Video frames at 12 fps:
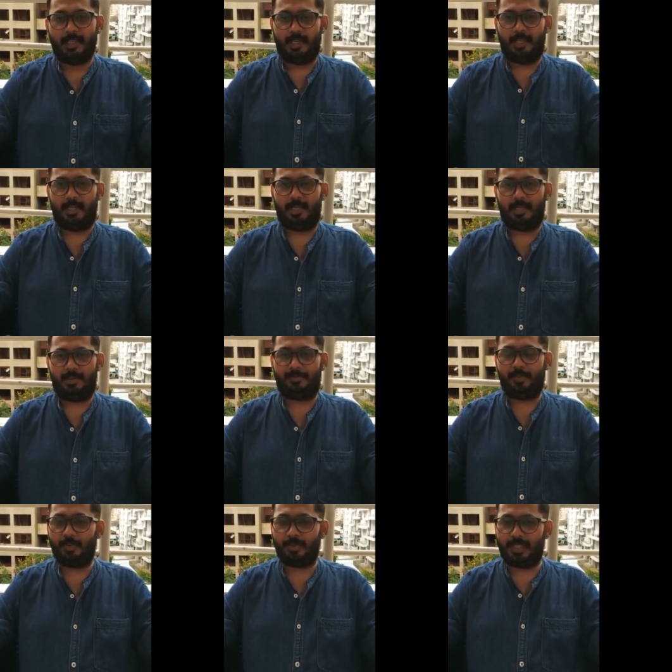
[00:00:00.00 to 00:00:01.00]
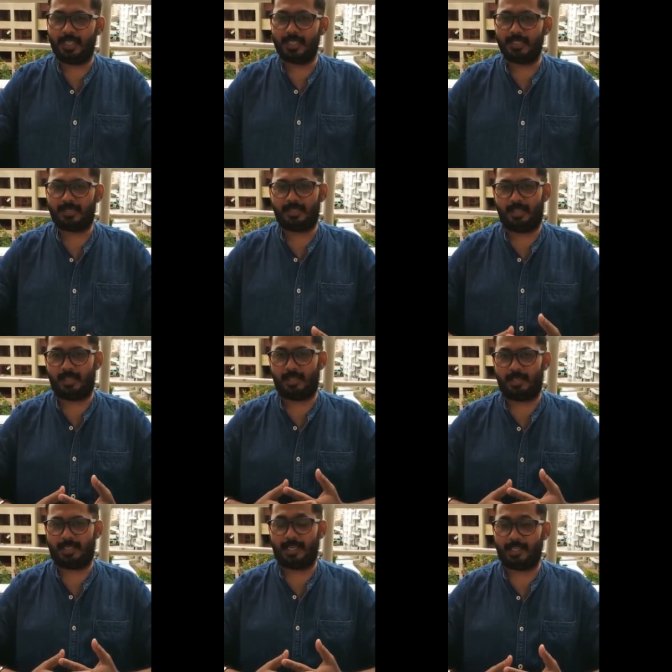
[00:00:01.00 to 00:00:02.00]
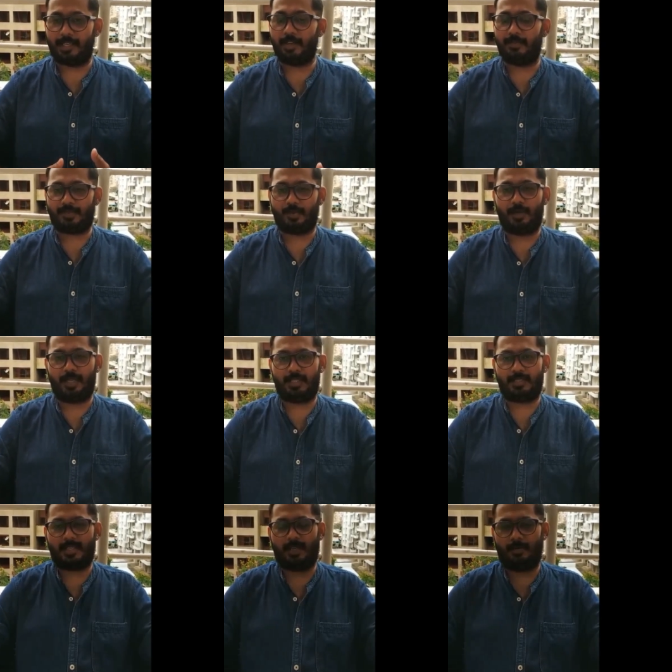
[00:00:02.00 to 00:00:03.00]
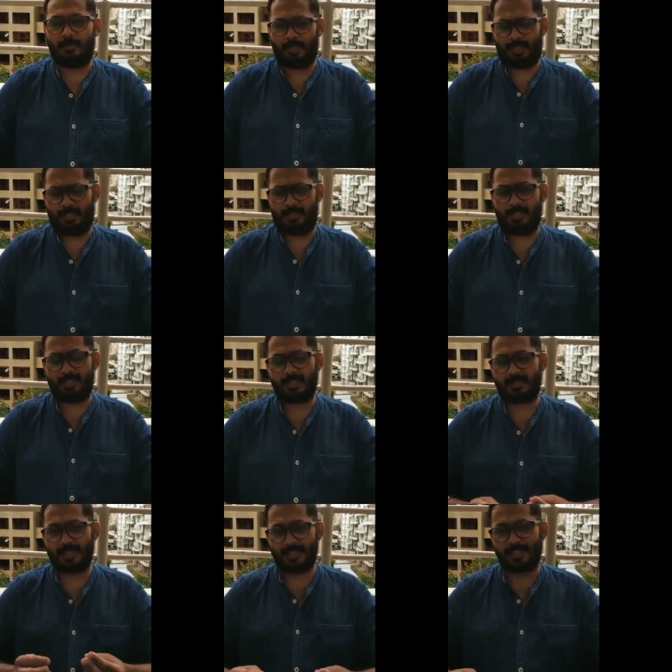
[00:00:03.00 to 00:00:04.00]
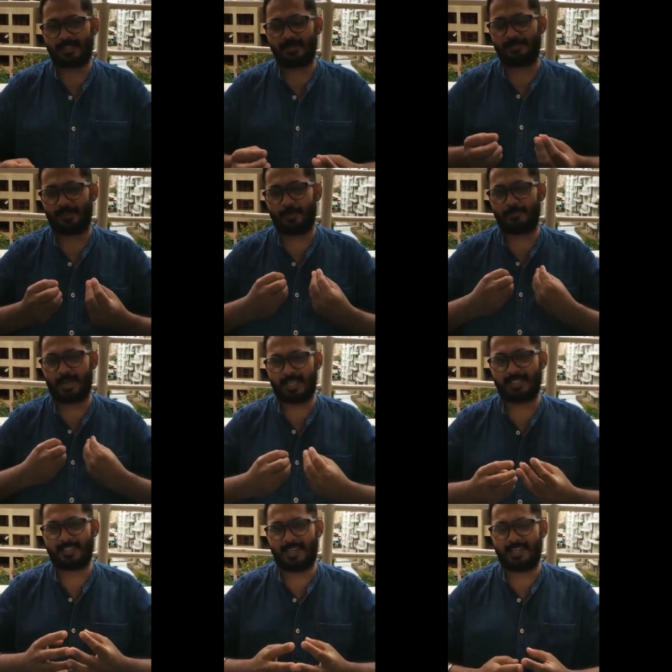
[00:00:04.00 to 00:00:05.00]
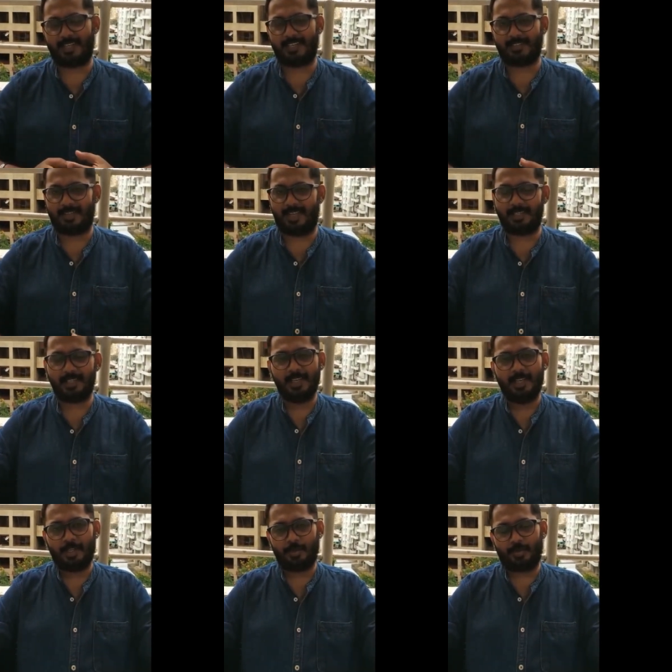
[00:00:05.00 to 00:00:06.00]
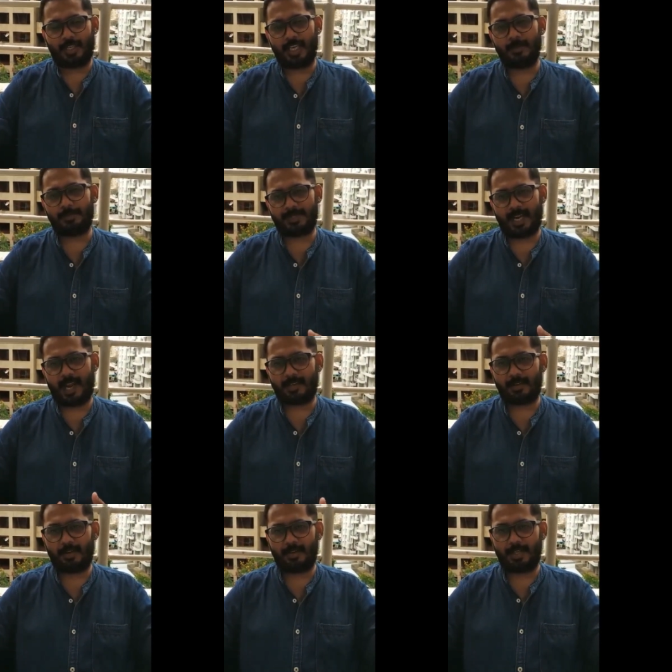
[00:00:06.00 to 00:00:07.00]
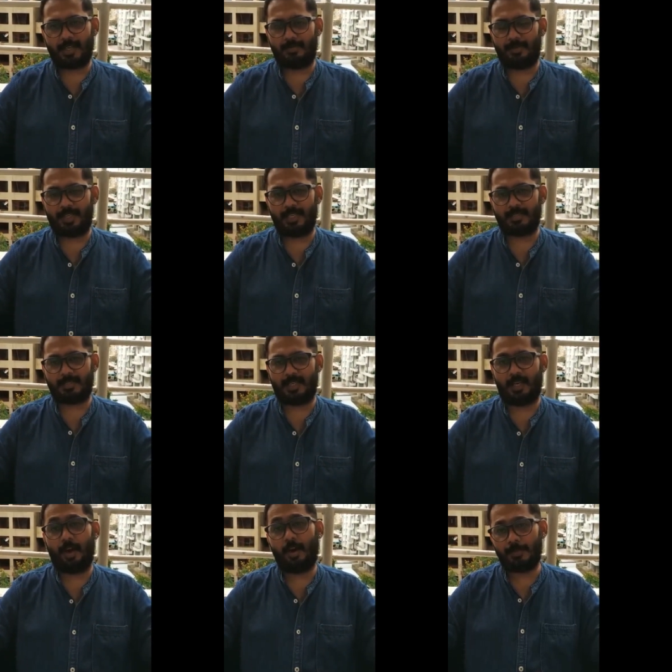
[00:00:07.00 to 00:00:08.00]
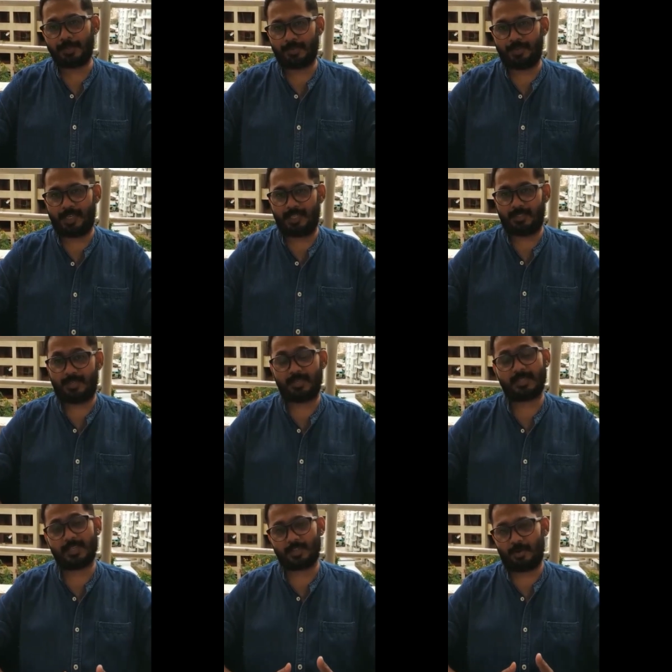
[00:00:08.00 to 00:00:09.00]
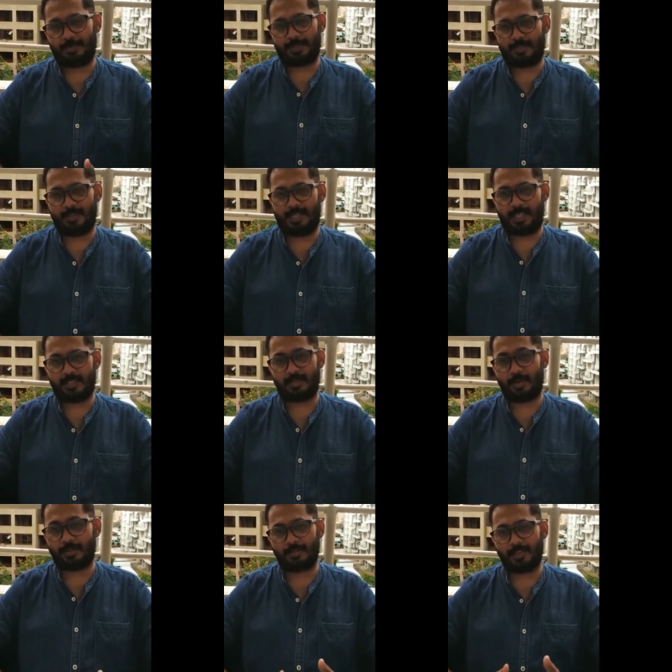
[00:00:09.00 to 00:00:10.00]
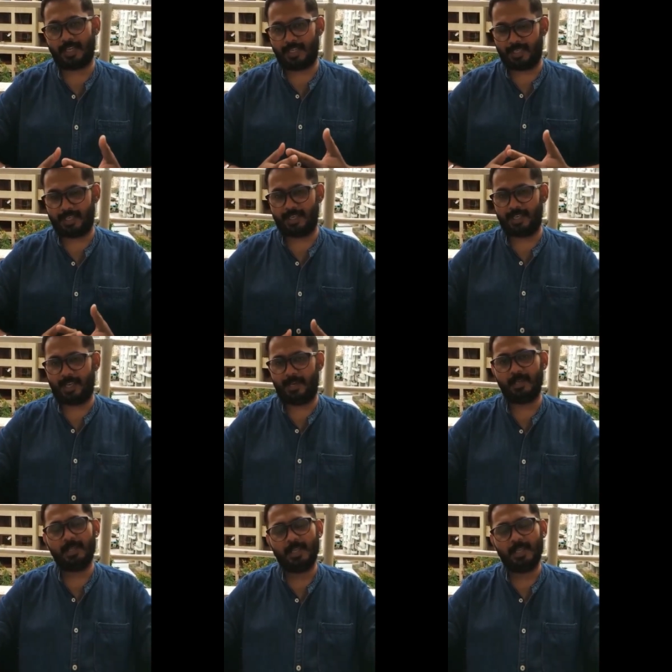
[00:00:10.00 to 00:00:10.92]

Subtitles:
For these category of students, there is a suggestion from my side is that you keep track on various opportunities, research opportunities, not only in India